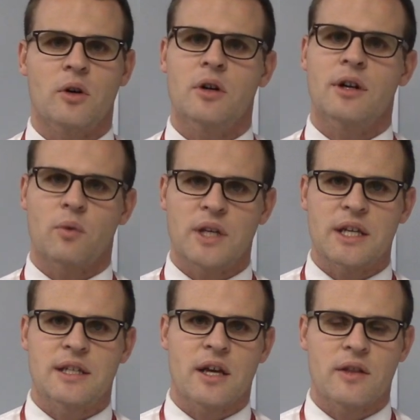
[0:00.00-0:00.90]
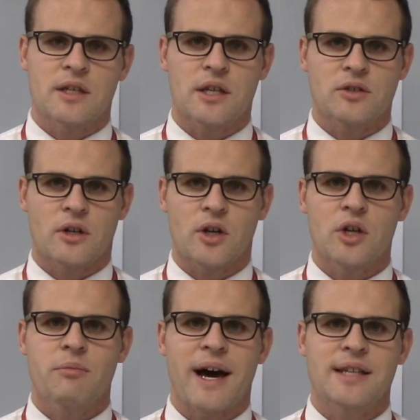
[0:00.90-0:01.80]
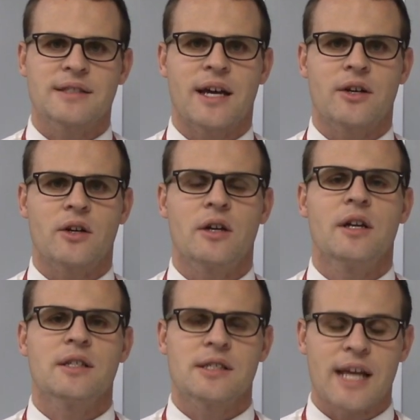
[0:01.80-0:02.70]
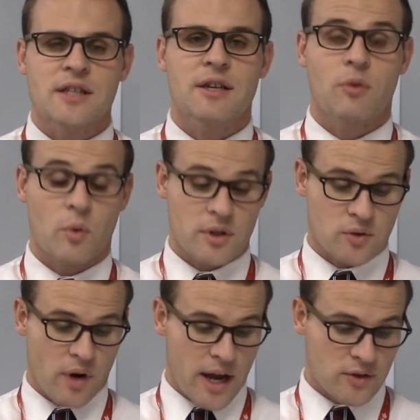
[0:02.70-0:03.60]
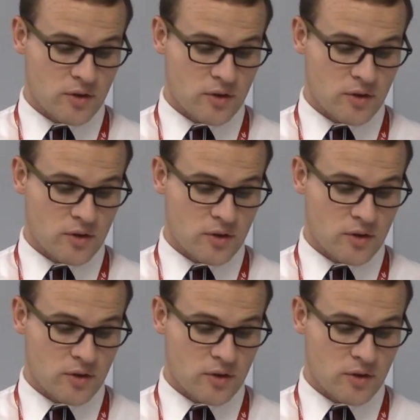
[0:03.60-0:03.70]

Or if we need to tell the teacher, a good bystander stands up for what is right.